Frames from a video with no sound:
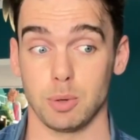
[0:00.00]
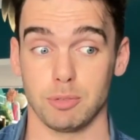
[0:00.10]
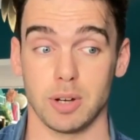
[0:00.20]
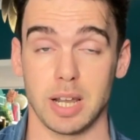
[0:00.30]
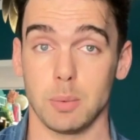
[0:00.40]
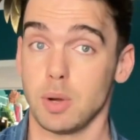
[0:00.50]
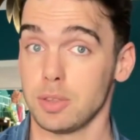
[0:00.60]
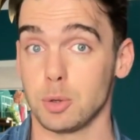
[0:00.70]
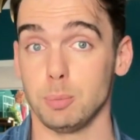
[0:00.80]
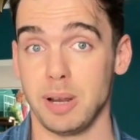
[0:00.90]
want to find out what
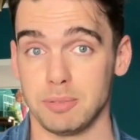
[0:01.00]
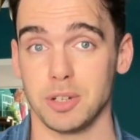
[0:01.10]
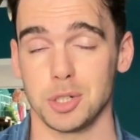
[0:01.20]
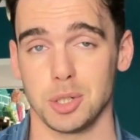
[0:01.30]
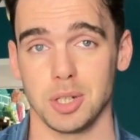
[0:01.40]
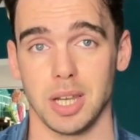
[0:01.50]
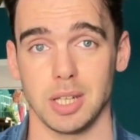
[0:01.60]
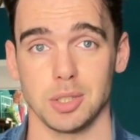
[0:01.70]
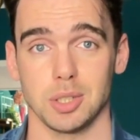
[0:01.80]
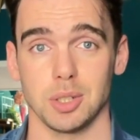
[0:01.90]
other cool benefits you can get
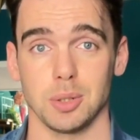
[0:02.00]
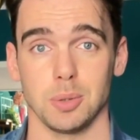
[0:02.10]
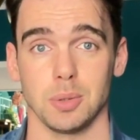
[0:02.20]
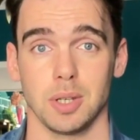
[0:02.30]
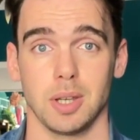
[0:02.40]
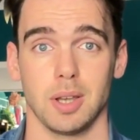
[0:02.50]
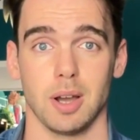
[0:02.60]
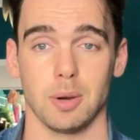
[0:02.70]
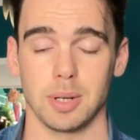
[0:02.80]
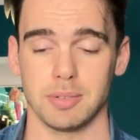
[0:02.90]
into,
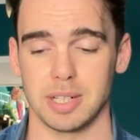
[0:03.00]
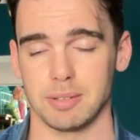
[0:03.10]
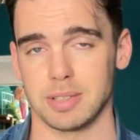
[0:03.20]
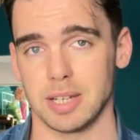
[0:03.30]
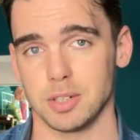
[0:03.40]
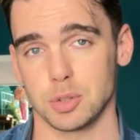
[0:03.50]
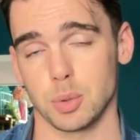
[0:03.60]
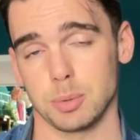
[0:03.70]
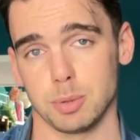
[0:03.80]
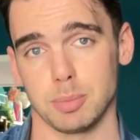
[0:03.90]
I'll leave a link for that in the
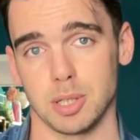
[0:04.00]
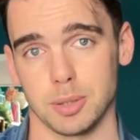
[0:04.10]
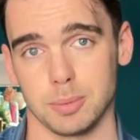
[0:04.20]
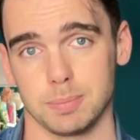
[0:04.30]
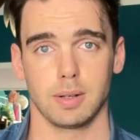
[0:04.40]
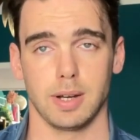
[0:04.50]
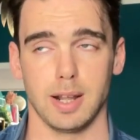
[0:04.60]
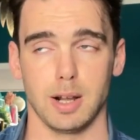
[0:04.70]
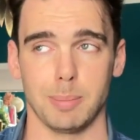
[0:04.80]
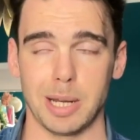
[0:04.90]
description below.
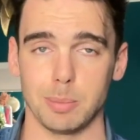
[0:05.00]
Now, I may